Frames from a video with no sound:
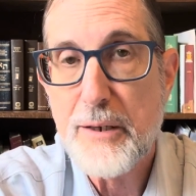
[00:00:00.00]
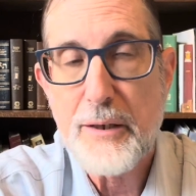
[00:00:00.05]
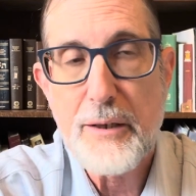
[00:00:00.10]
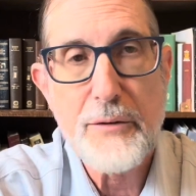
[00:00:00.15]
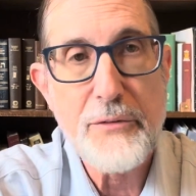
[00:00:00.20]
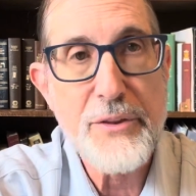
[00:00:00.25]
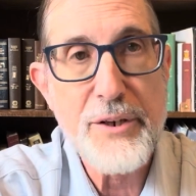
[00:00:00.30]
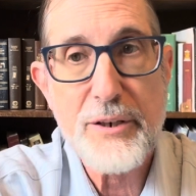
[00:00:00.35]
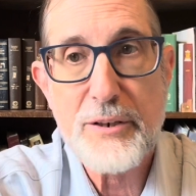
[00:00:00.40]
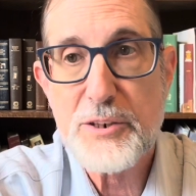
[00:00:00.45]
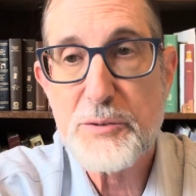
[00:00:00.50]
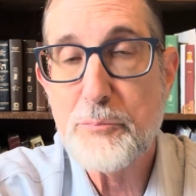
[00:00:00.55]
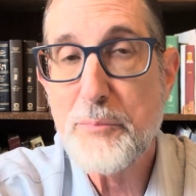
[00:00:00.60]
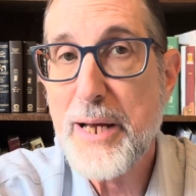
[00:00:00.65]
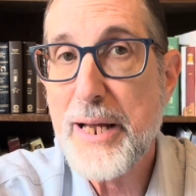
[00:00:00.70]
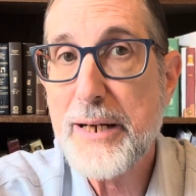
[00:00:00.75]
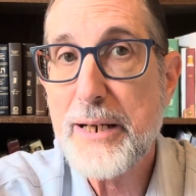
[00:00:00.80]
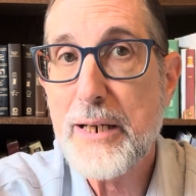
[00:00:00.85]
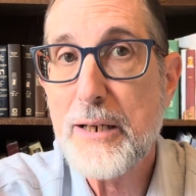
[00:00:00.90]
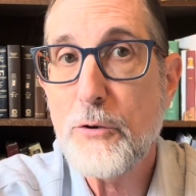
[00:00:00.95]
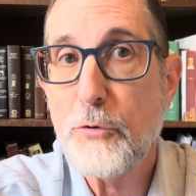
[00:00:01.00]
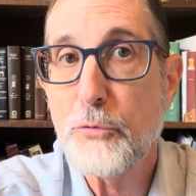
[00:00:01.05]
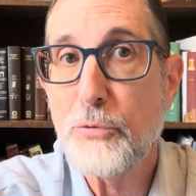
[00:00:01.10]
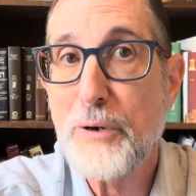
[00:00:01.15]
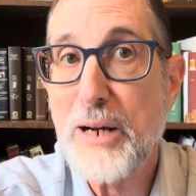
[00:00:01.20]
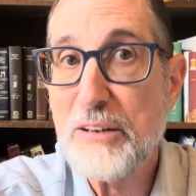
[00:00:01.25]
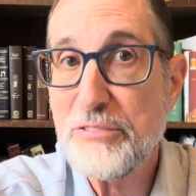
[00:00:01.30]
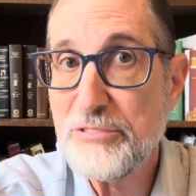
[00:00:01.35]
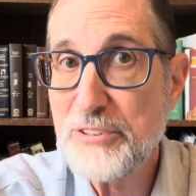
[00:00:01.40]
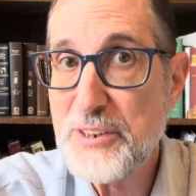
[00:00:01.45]
There's many
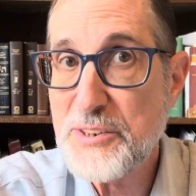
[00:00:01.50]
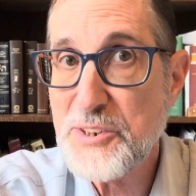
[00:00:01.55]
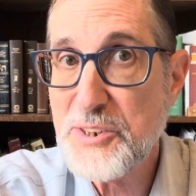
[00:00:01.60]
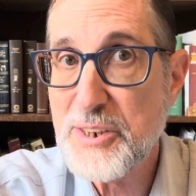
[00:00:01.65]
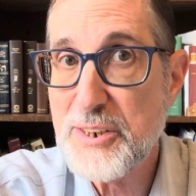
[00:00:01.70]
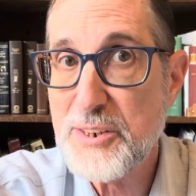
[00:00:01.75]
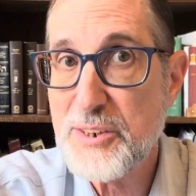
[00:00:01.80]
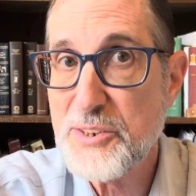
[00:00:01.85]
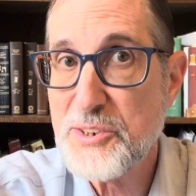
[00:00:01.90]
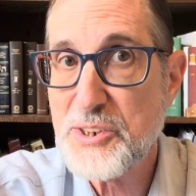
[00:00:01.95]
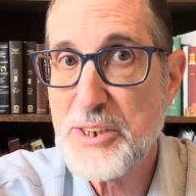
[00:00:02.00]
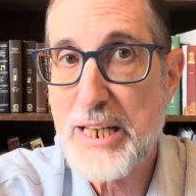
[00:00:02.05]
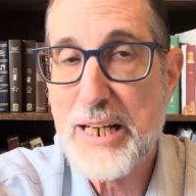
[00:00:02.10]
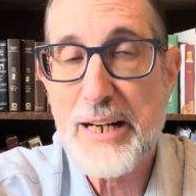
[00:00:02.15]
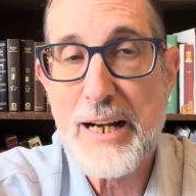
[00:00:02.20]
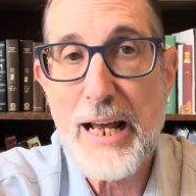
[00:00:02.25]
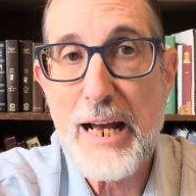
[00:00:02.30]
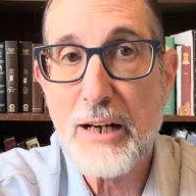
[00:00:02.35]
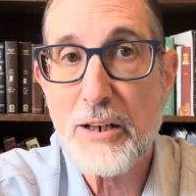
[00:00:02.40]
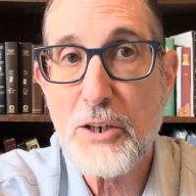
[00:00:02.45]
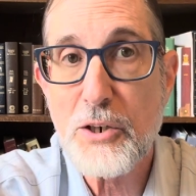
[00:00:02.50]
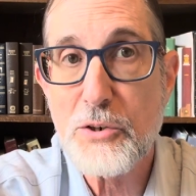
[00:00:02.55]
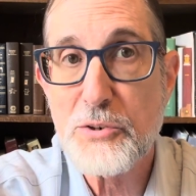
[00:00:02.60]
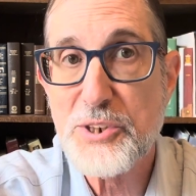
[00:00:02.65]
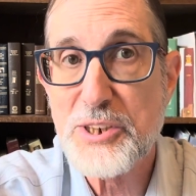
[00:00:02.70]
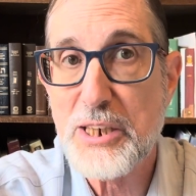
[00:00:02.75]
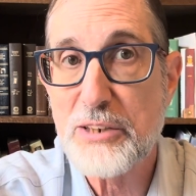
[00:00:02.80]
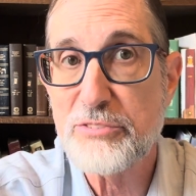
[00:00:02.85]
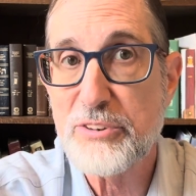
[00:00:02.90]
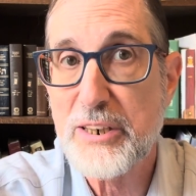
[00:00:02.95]
references and echoes
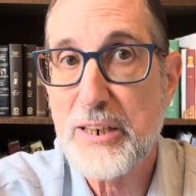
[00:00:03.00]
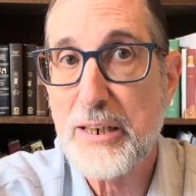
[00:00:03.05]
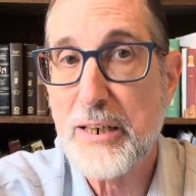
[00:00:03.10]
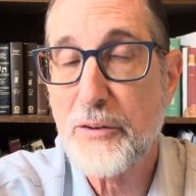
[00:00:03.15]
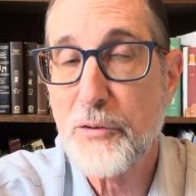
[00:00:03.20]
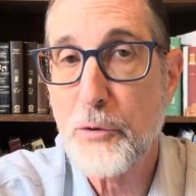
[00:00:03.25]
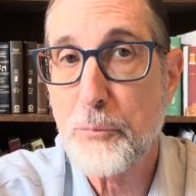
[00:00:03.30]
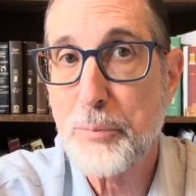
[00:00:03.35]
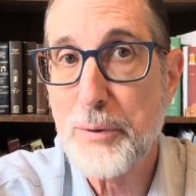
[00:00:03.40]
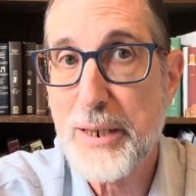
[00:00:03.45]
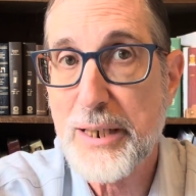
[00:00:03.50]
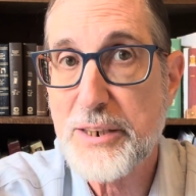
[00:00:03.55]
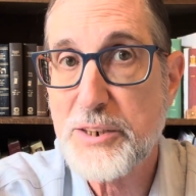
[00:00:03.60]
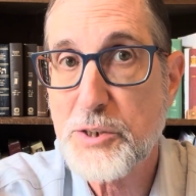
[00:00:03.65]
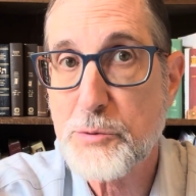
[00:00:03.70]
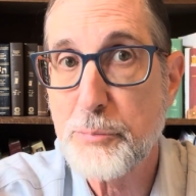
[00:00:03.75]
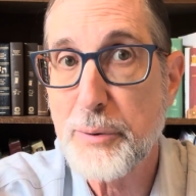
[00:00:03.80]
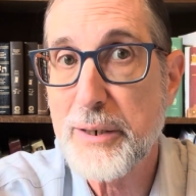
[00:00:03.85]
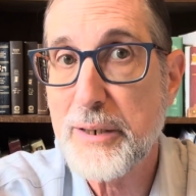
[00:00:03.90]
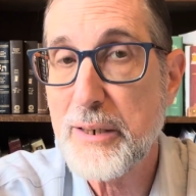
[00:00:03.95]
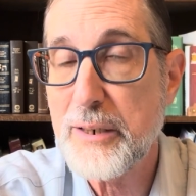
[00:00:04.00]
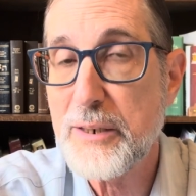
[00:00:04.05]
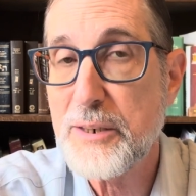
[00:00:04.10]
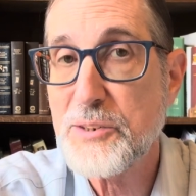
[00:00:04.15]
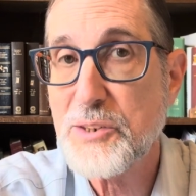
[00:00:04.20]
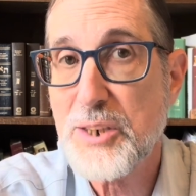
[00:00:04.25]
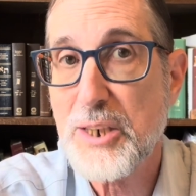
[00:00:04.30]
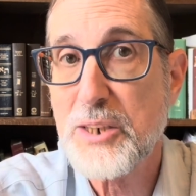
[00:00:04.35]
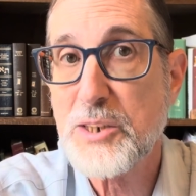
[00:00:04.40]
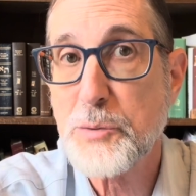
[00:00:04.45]
of it in other places, but it
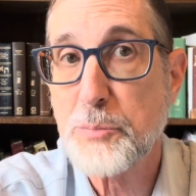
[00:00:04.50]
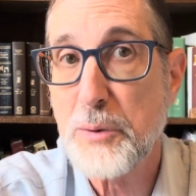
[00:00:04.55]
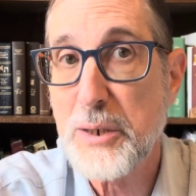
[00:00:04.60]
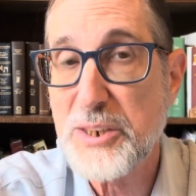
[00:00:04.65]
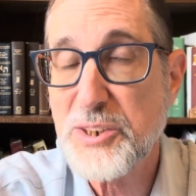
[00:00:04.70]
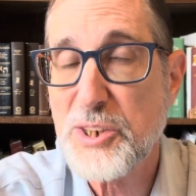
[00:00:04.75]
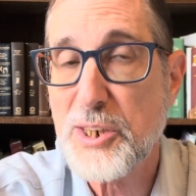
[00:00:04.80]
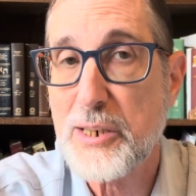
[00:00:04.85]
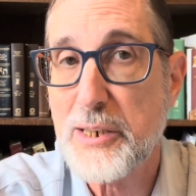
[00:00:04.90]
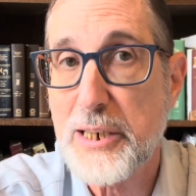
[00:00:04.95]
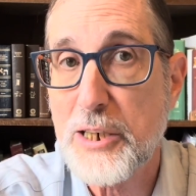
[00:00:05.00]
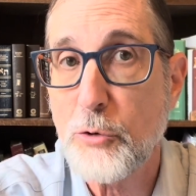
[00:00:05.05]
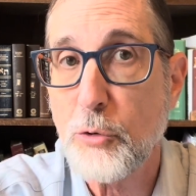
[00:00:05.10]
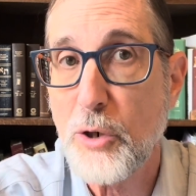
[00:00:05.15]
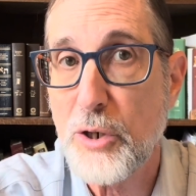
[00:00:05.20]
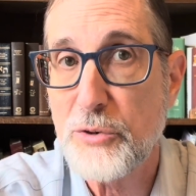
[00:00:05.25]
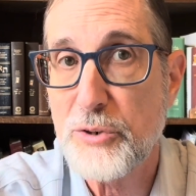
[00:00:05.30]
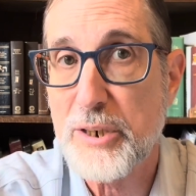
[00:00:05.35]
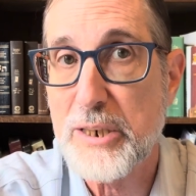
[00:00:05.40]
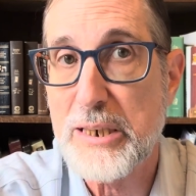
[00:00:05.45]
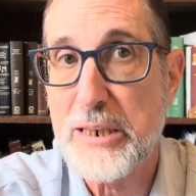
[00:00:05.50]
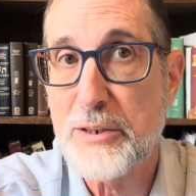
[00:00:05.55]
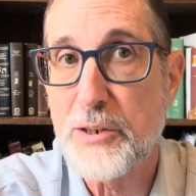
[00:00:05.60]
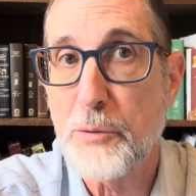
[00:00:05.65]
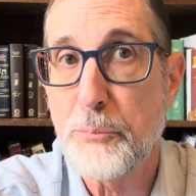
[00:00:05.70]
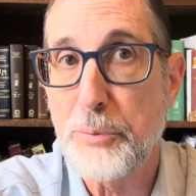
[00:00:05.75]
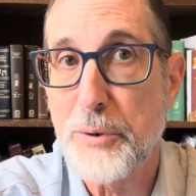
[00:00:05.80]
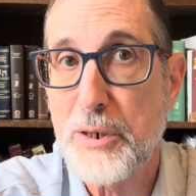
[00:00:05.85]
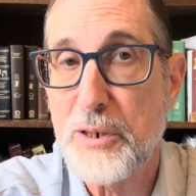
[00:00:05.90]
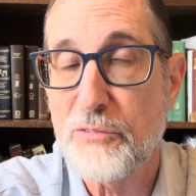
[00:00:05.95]
is explicitly quoted in the
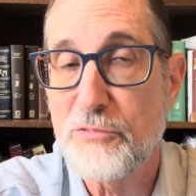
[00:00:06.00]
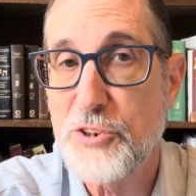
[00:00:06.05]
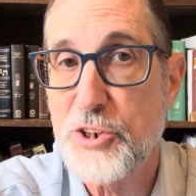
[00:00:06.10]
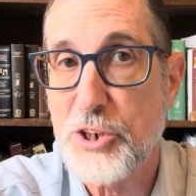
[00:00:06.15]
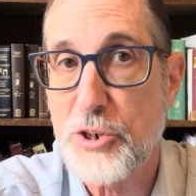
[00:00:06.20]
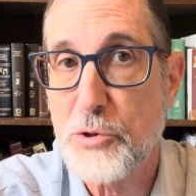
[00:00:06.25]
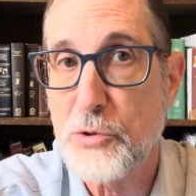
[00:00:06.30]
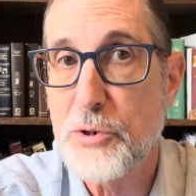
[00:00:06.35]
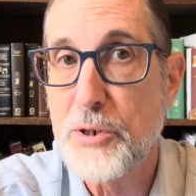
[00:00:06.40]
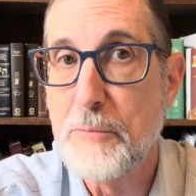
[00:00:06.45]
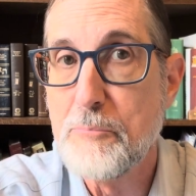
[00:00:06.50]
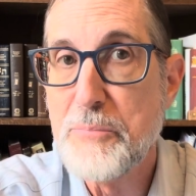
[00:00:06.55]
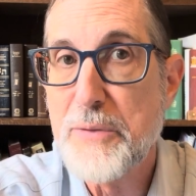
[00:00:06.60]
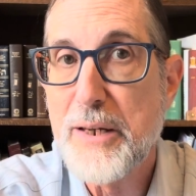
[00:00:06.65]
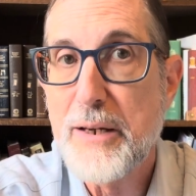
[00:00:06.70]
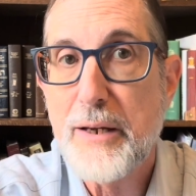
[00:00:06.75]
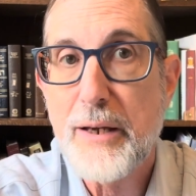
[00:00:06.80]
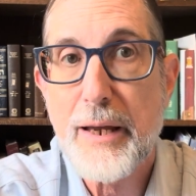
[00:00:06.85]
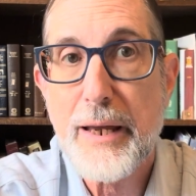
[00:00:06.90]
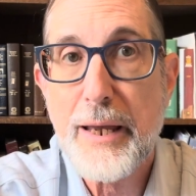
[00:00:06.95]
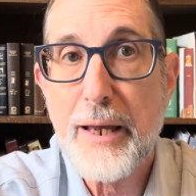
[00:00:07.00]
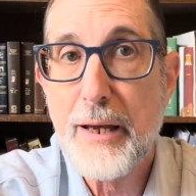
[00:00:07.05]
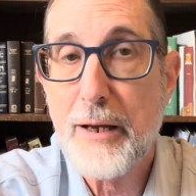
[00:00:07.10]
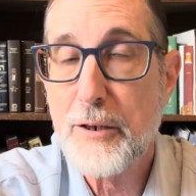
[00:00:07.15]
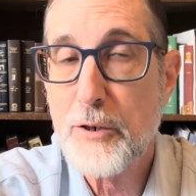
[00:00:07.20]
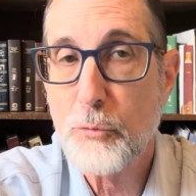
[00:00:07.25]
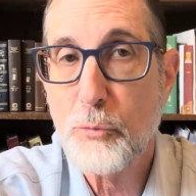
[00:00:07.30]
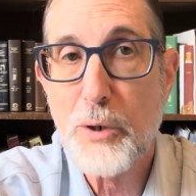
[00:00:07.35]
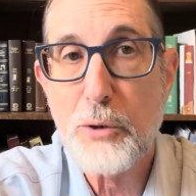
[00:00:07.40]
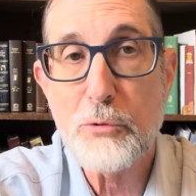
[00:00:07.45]
book of Jude,
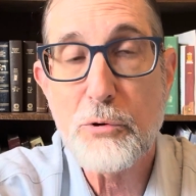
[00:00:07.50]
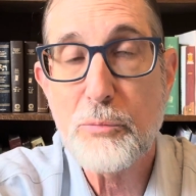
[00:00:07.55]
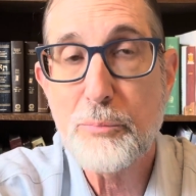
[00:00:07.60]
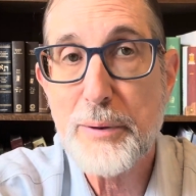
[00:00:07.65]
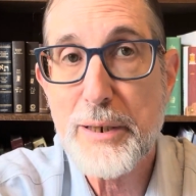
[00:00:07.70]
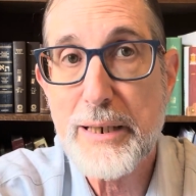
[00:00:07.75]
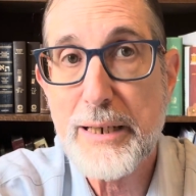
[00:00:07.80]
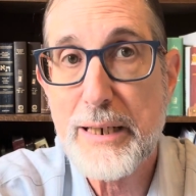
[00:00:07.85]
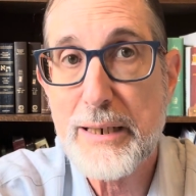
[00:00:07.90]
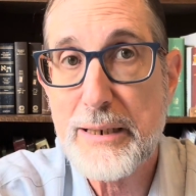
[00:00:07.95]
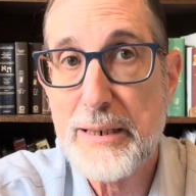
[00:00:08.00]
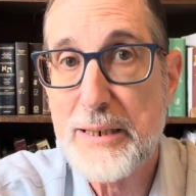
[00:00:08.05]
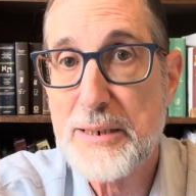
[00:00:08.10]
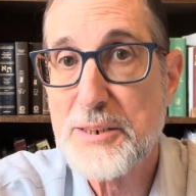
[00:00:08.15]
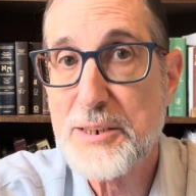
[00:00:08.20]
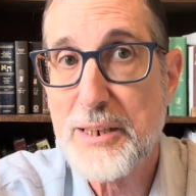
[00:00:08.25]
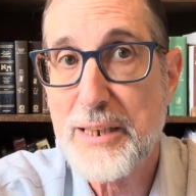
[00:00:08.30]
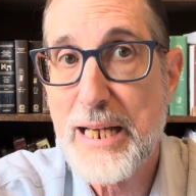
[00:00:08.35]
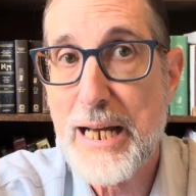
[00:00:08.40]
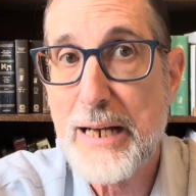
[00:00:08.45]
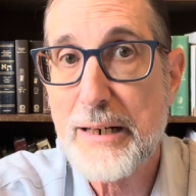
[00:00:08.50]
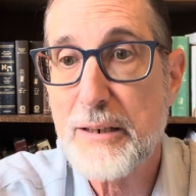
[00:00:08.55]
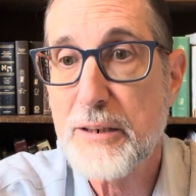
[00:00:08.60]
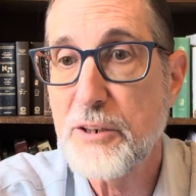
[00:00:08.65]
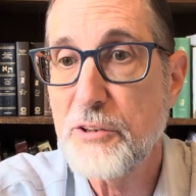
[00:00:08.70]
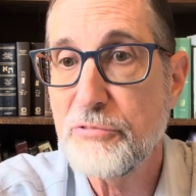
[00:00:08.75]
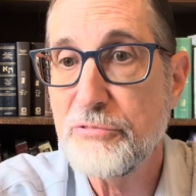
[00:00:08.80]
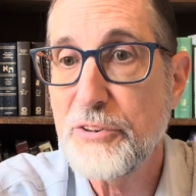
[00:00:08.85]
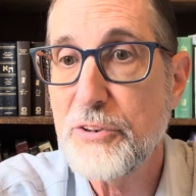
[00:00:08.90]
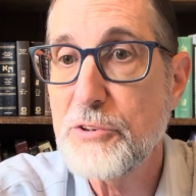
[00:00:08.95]
and we will be getting into that in
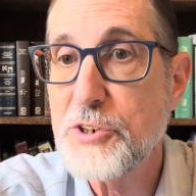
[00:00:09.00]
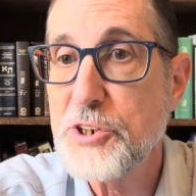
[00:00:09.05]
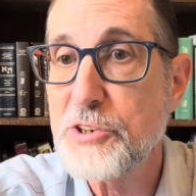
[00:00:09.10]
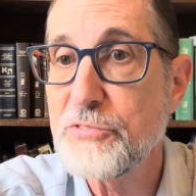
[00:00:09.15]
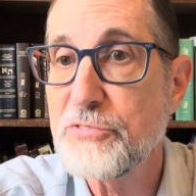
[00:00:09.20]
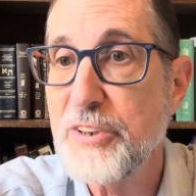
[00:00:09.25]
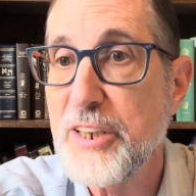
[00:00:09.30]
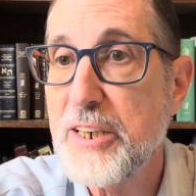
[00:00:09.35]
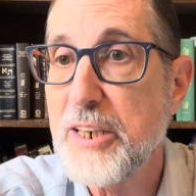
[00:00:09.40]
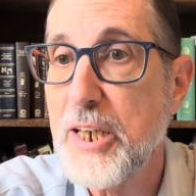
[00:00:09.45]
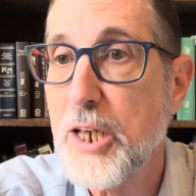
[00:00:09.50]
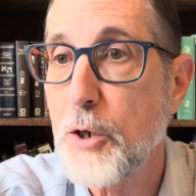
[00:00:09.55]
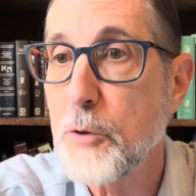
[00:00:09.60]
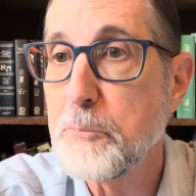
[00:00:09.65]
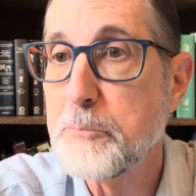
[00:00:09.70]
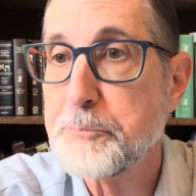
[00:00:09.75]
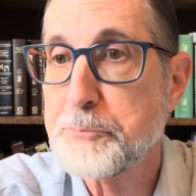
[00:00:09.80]
a future video.